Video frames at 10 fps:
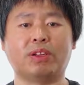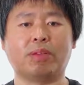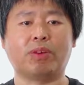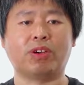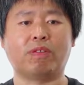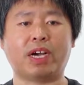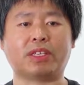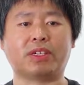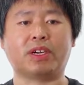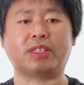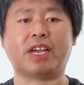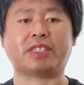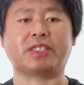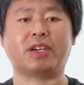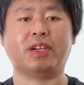the motion vector
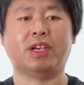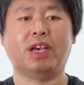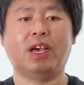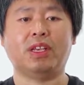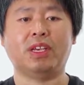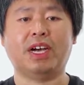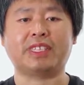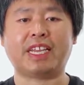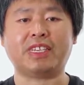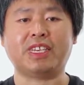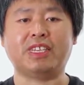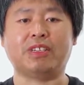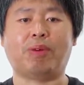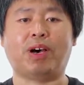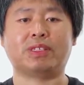texture in a
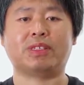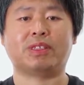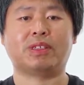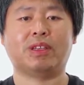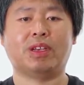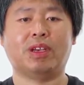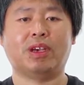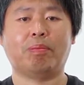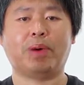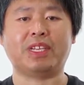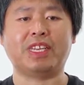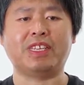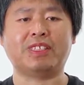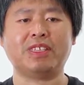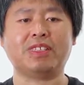dedicated path. But
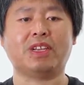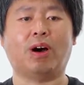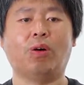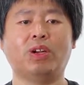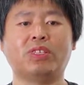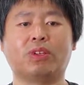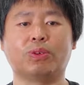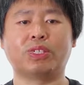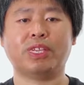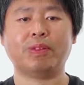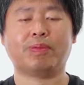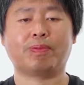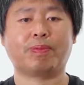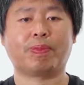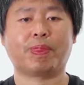is this the only solution?
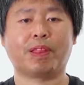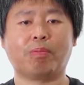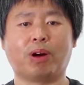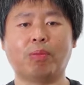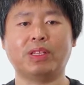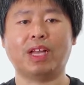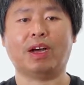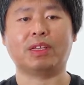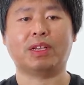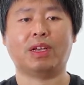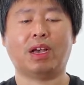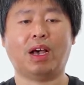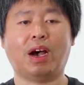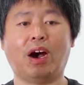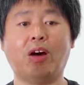Probably not.
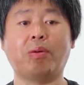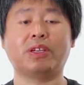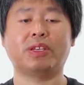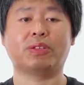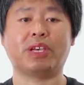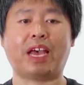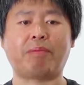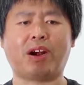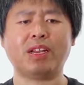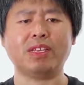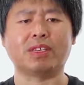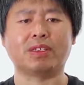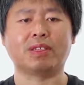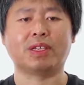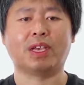How about using MRT?
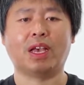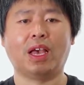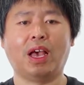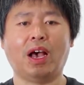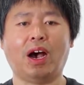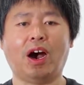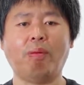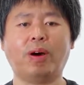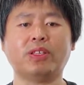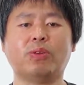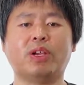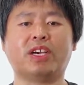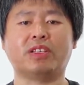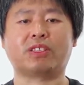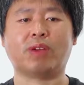How about
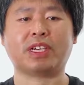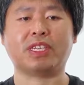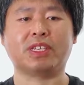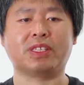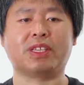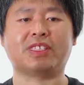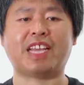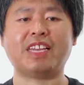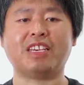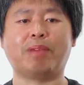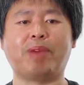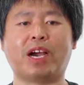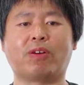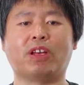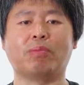reconstructing the static
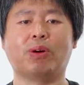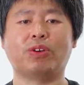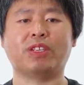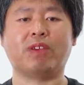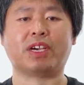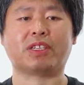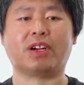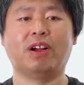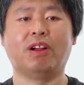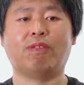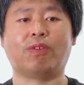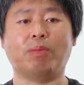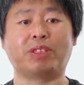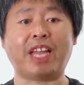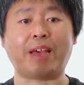background motion vector
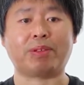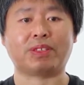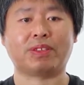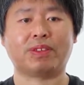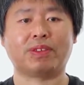from depth?